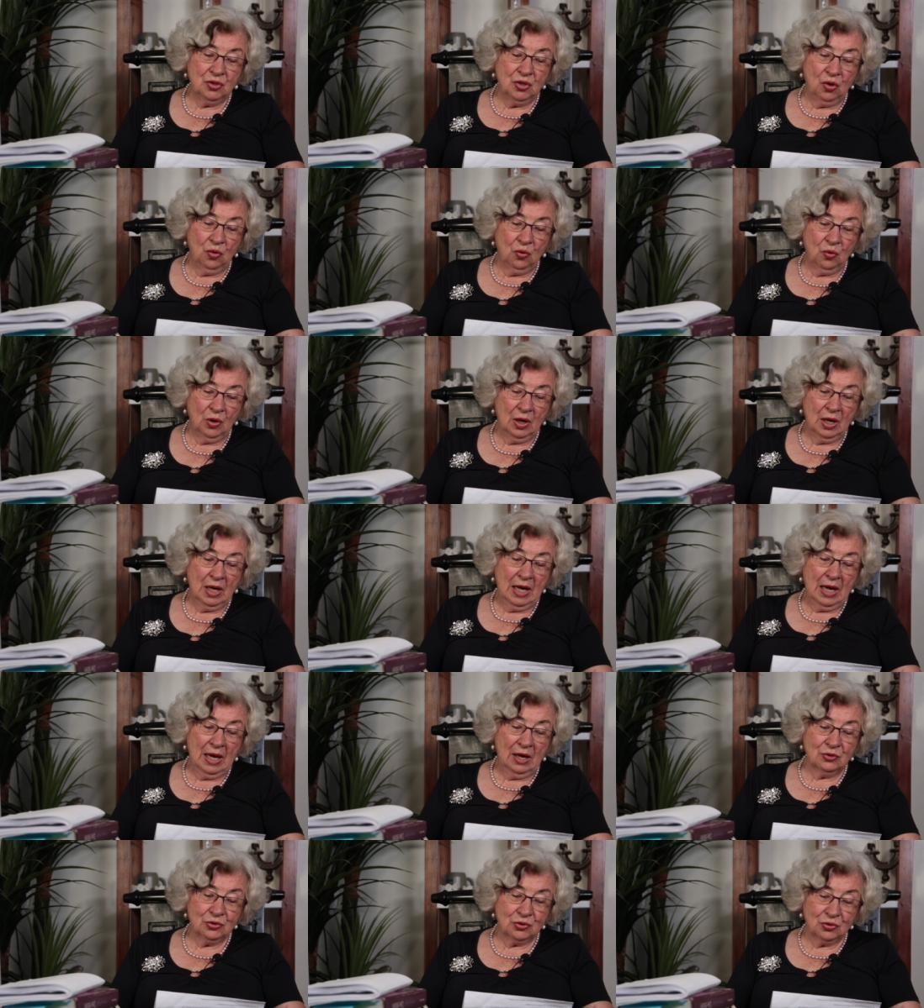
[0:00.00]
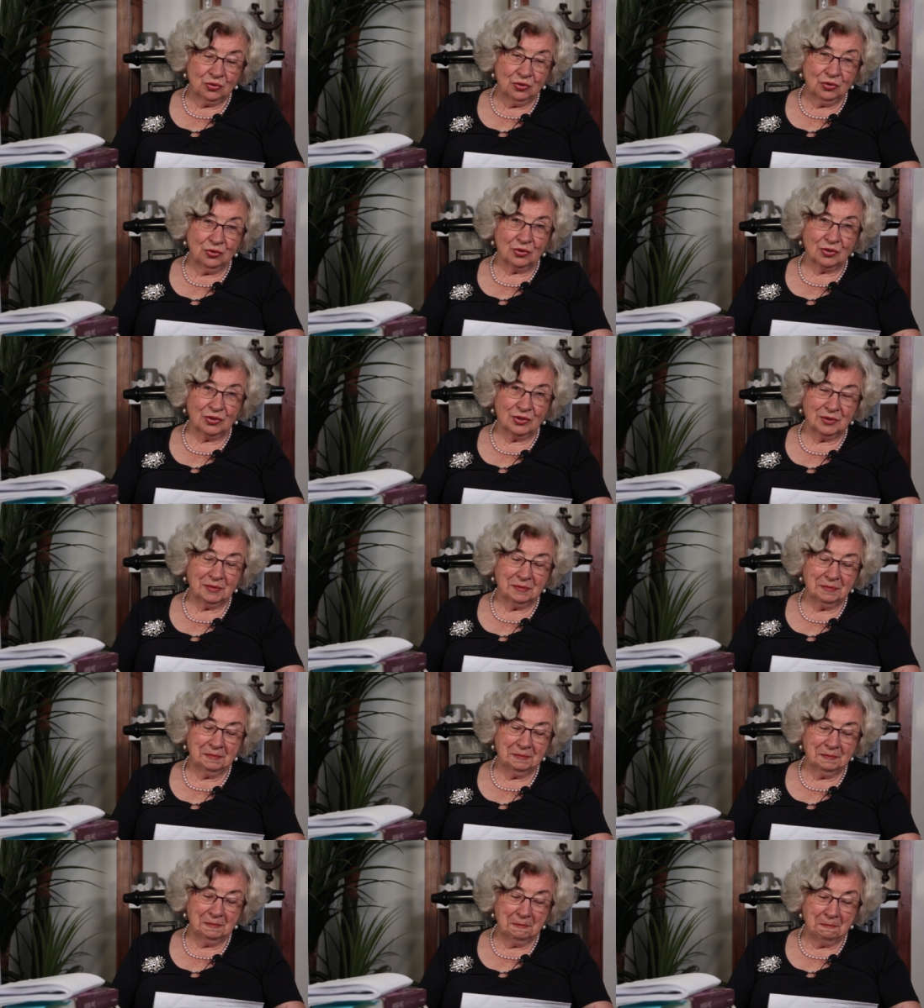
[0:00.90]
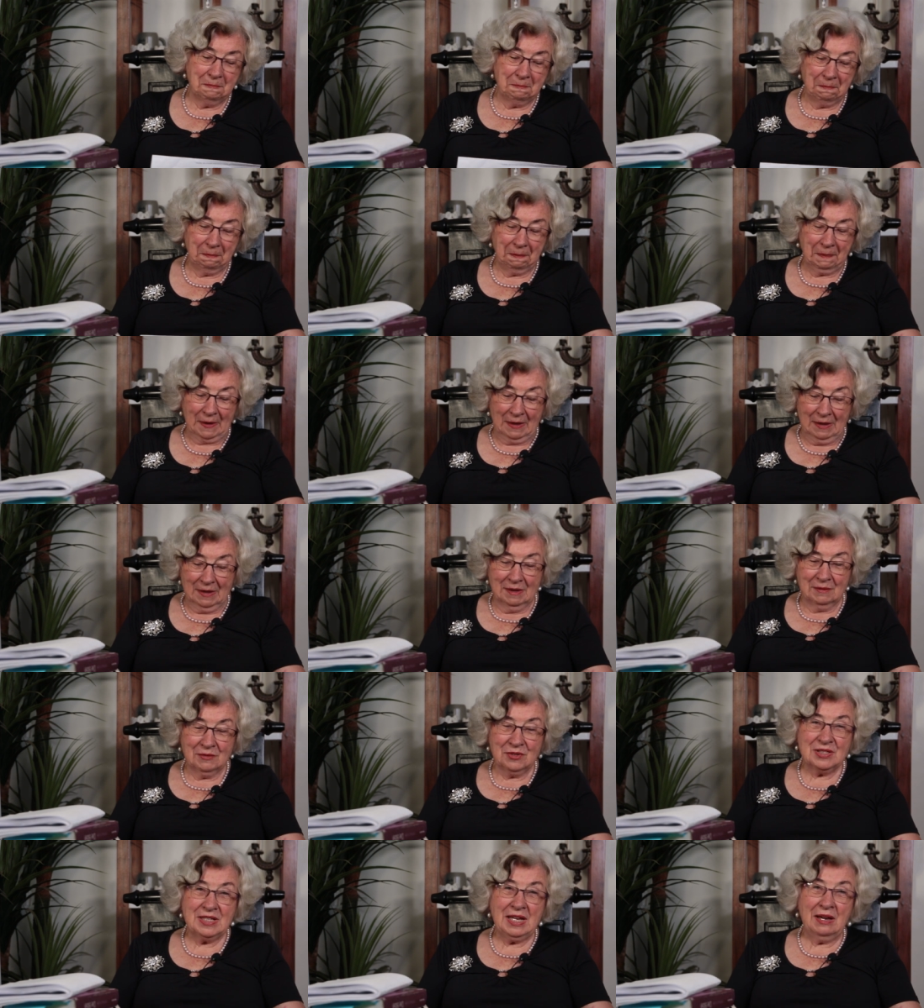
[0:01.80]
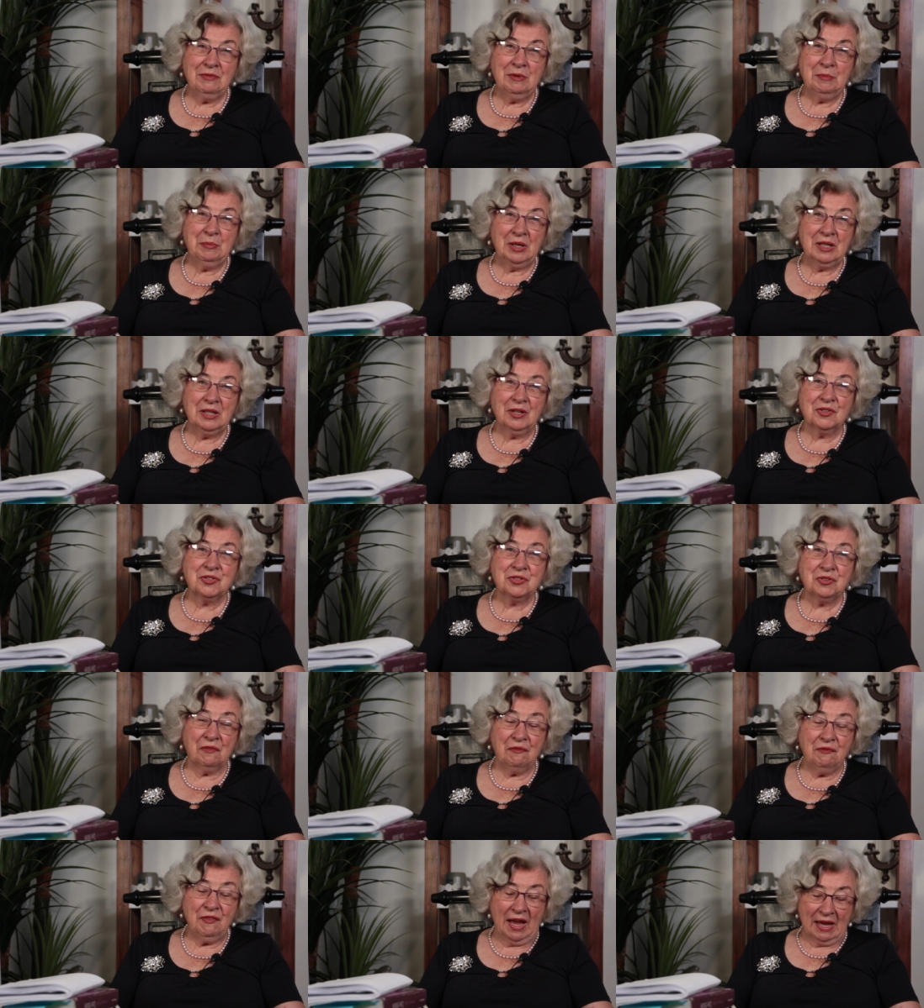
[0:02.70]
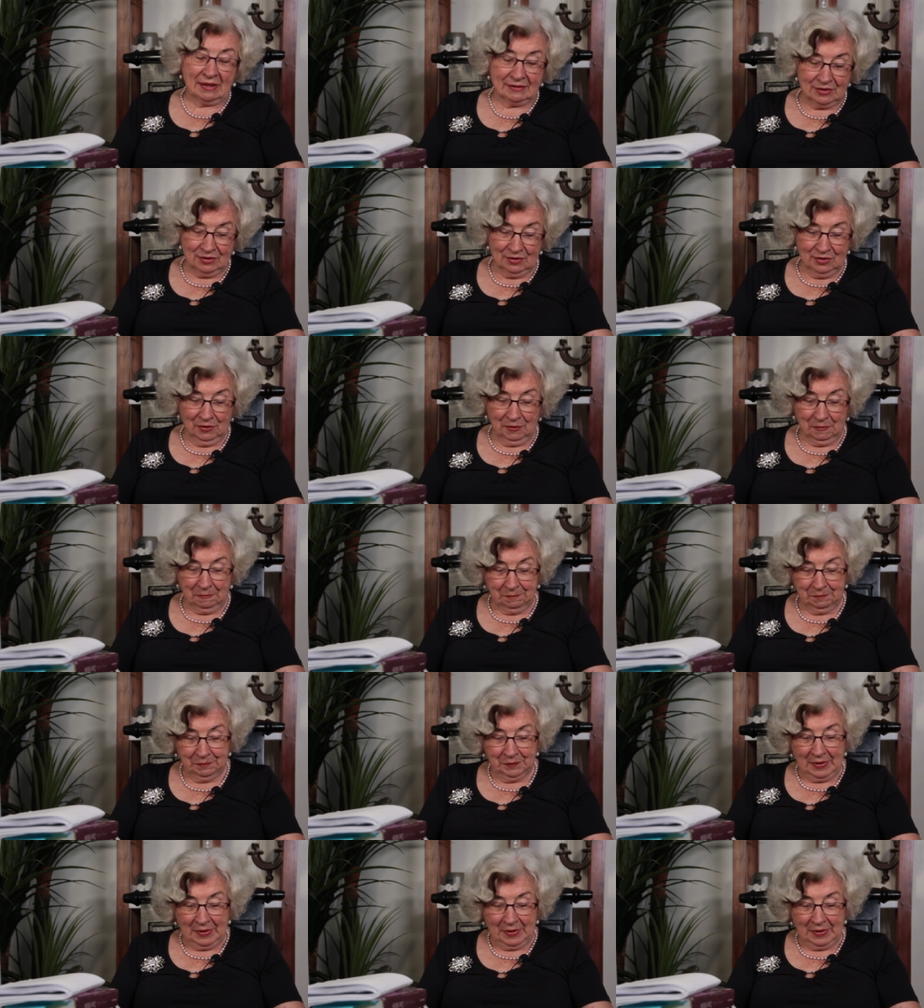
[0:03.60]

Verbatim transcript: know how to cook. Because everybody got so fat, you know.